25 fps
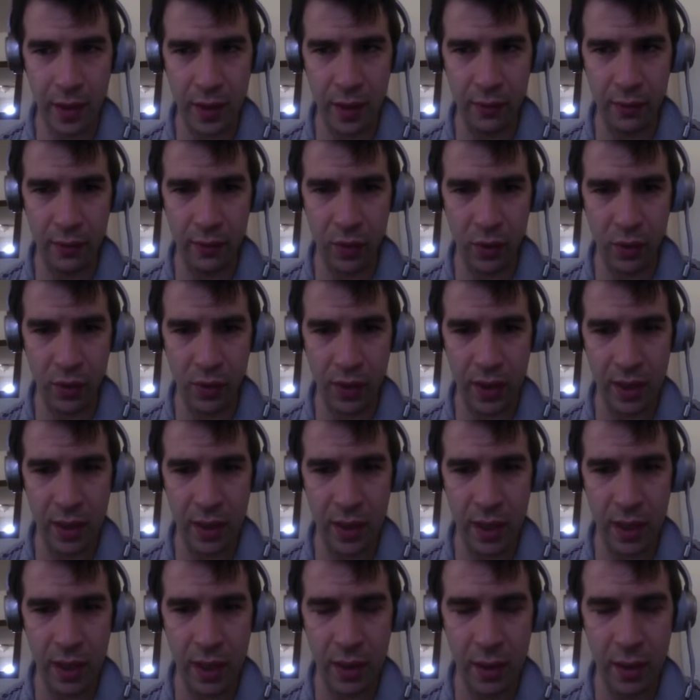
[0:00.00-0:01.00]
if there's
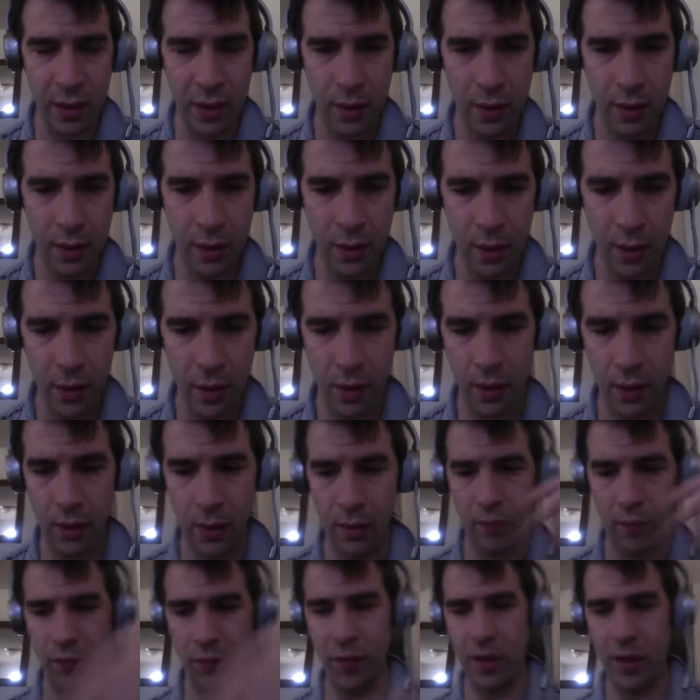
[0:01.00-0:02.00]
any
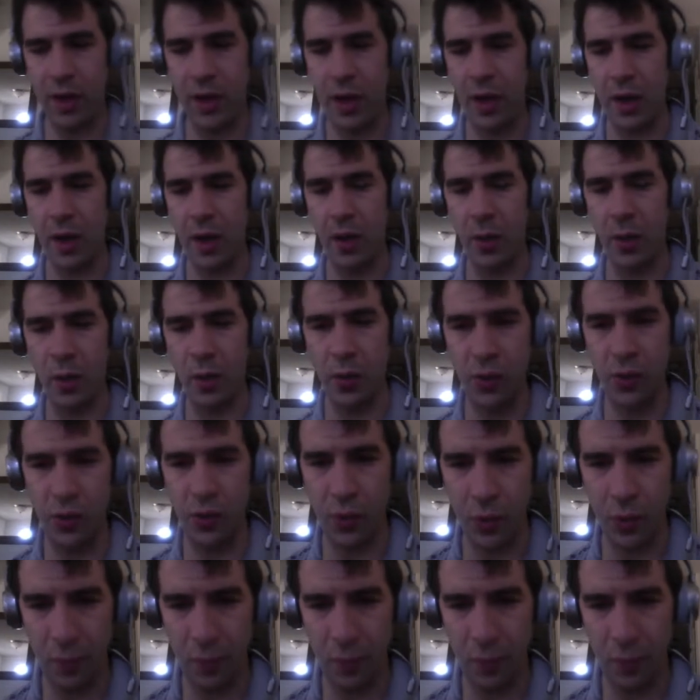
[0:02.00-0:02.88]
videos.